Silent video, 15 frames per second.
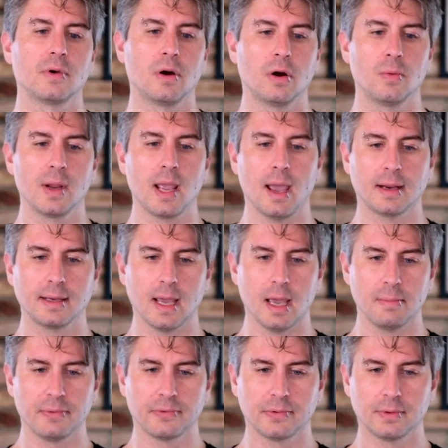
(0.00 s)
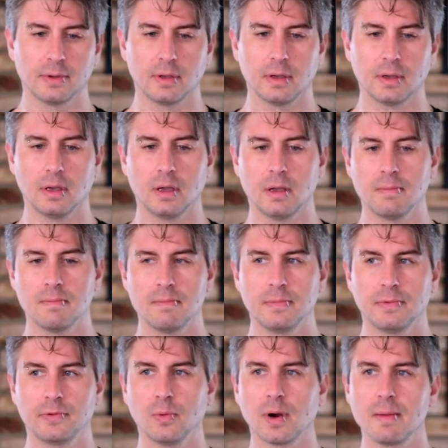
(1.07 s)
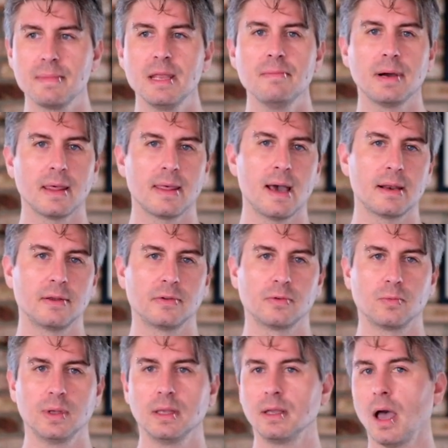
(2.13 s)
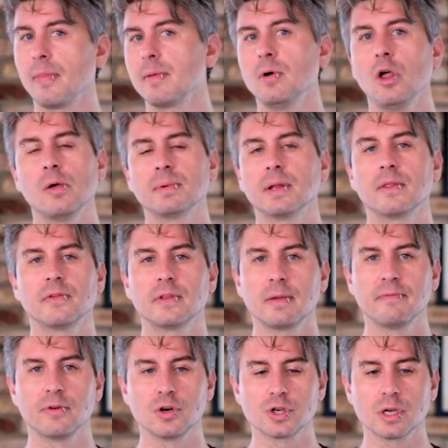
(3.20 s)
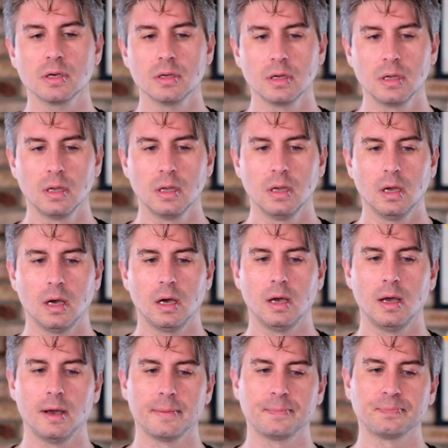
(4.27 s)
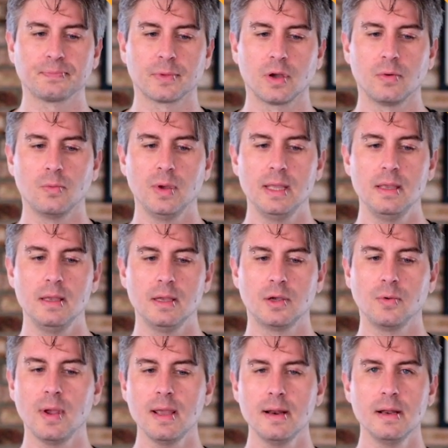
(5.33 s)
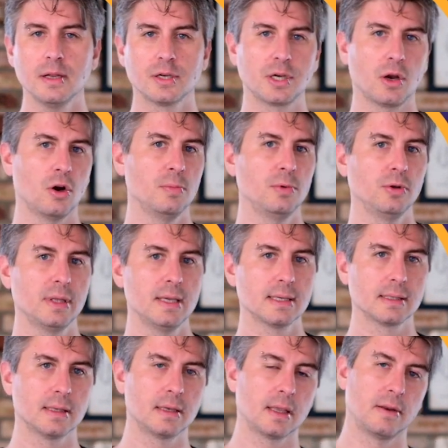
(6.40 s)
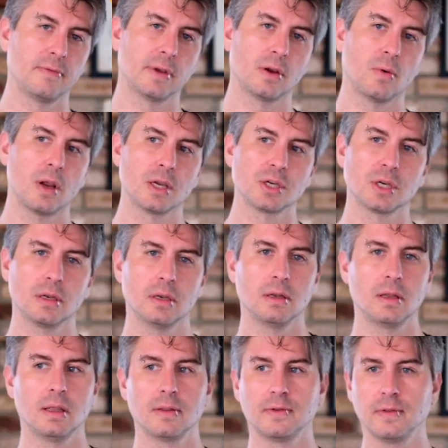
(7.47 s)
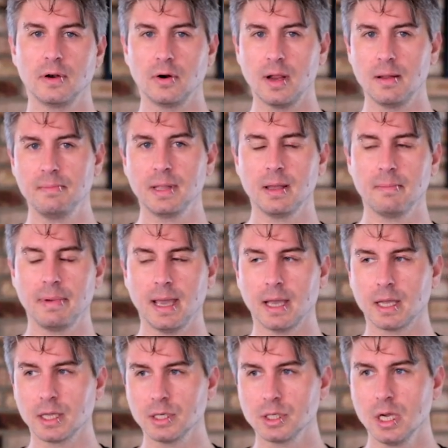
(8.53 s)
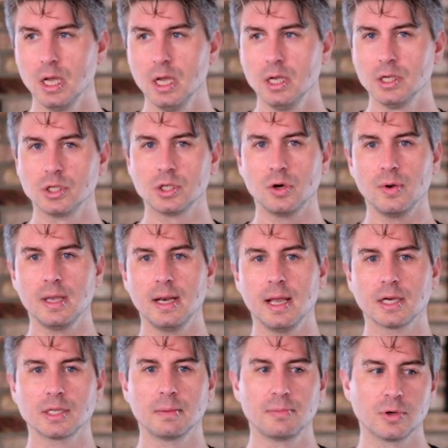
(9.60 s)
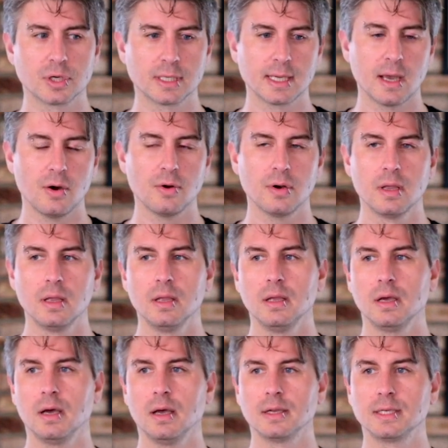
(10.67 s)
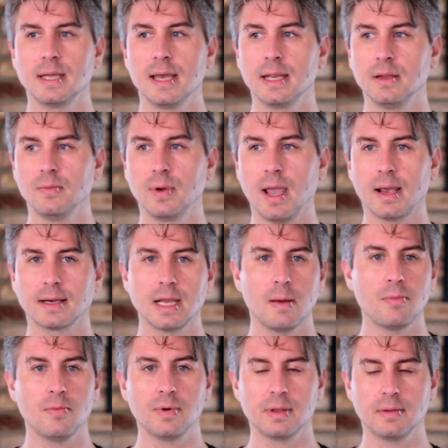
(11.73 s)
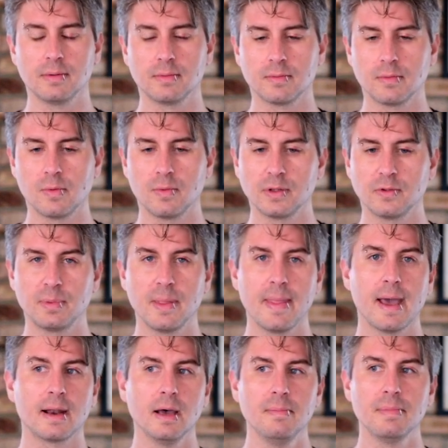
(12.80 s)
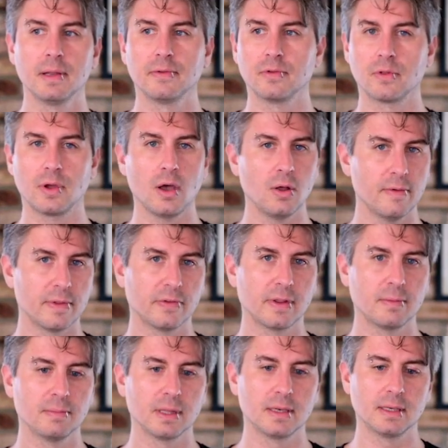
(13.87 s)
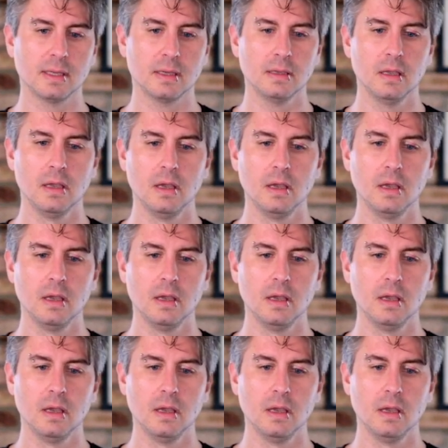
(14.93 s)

our React apps. Um, so what I mean by that is we got them all up to the same version. Um, we created a shareable ESLint configuration that's in our npm package, so it actually pushes out uh, to any React app when we when we spin that up, and so they all have the same linting.